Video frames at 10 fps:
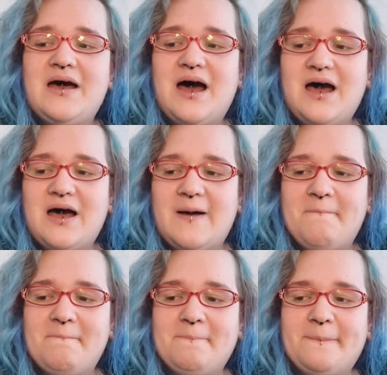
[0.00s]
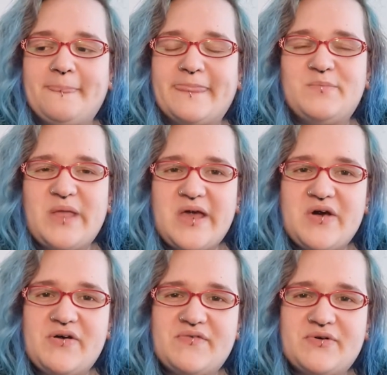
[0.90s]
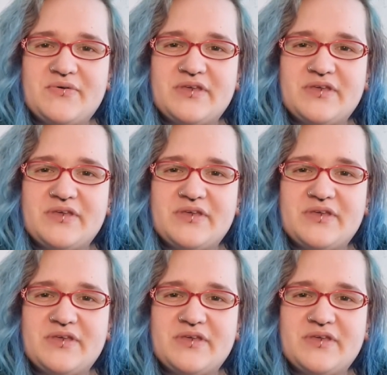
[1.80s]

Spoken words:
But yeah, overall,